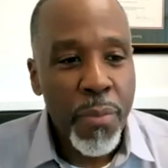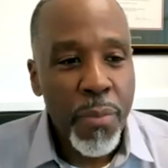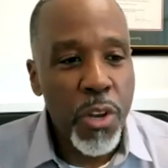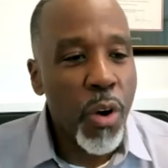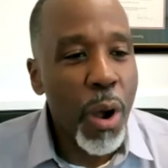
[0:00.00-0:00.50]

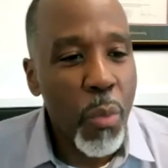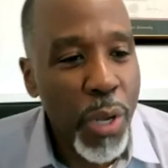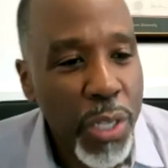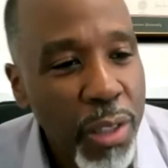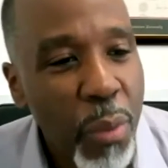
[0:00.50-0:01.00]
You know, I
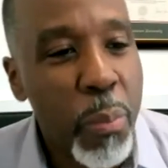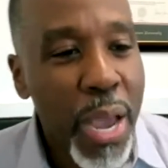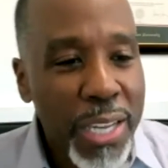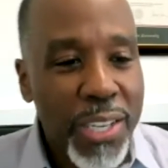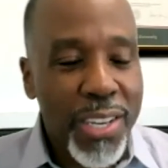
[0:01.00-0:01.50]
wasn't the
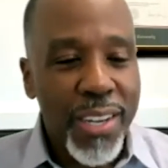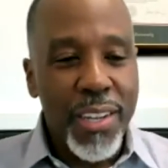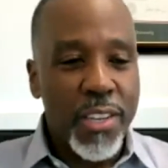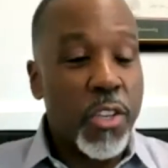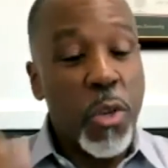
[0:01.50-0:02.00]
best
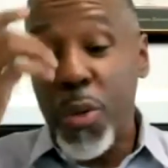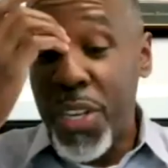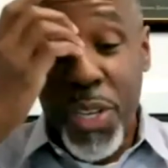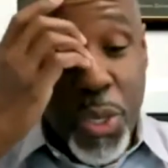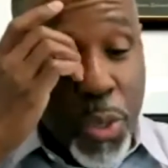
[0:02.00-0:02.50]

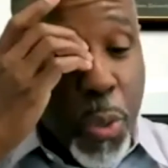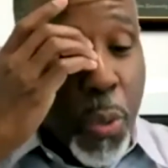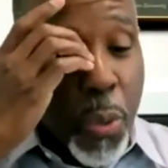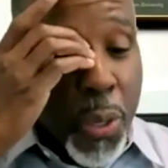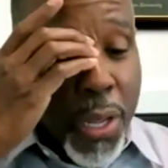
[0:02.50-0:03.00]
student in school.
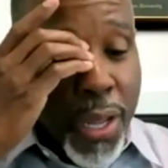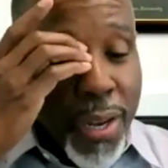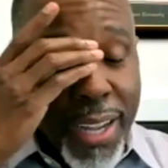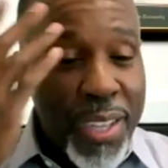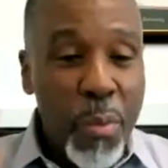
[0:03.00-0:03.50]

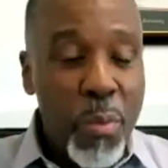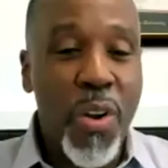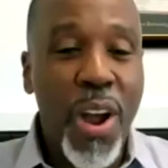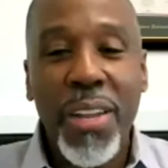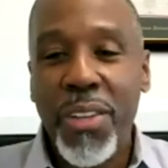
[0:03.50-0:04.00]
Not that I'm
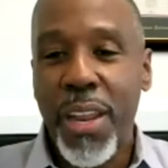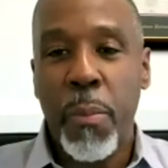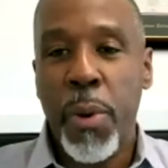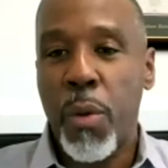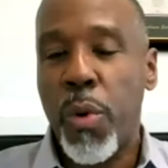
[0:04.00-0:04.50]
proud of
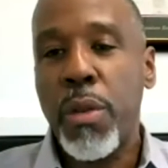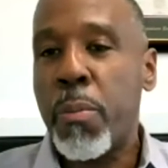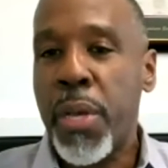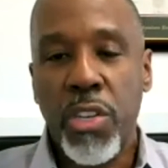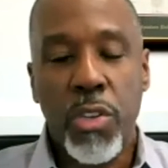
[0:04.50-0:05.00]
that, but I wasn't
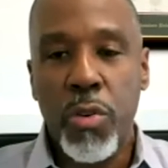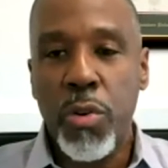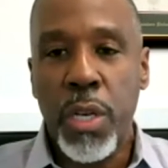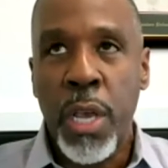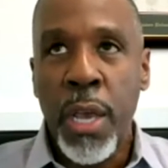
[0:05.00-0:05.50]
the best
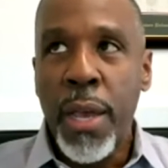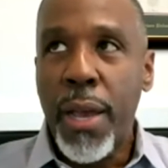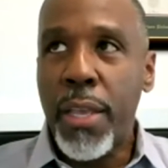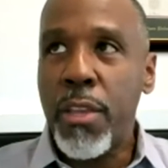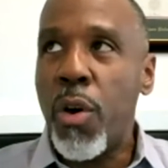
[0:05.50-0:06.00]
student.
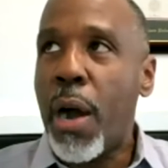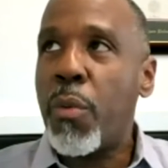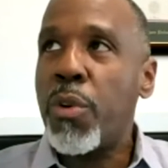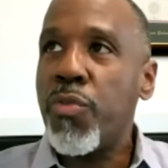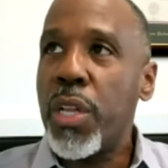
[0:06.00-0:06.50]
You know,
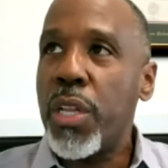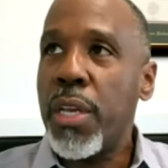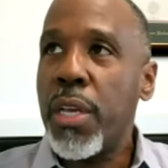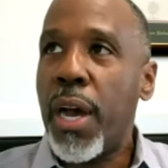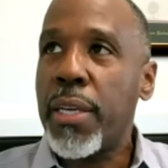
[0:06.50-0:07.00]
I was
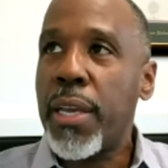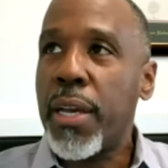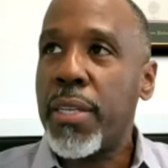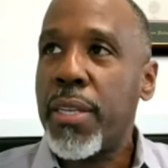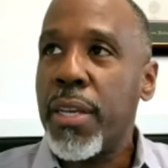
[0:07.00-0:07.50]
really, I
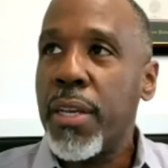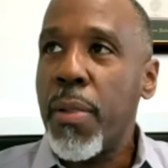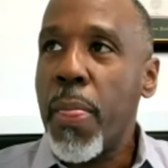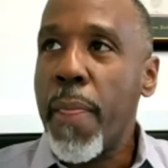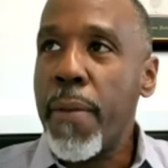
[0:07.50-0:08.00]
guess,
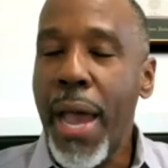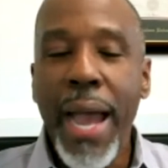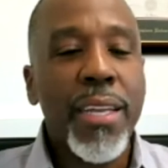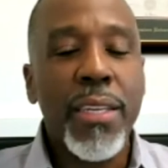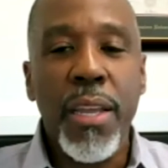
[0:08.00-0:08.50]

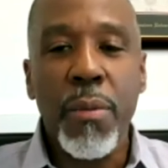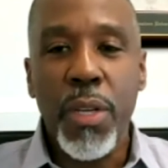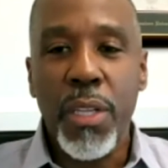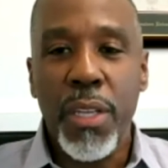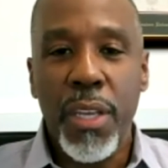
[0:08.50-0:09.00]

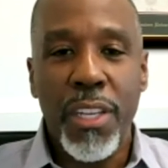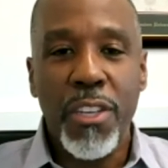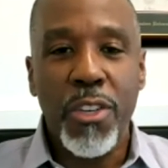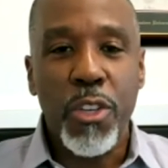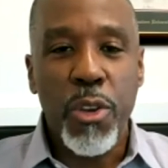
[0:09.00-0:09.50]
academically
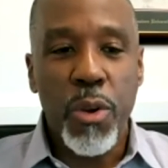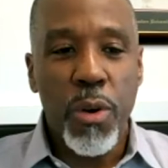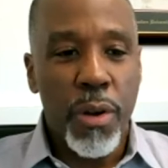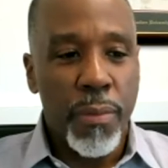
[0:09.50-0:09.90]
insecure.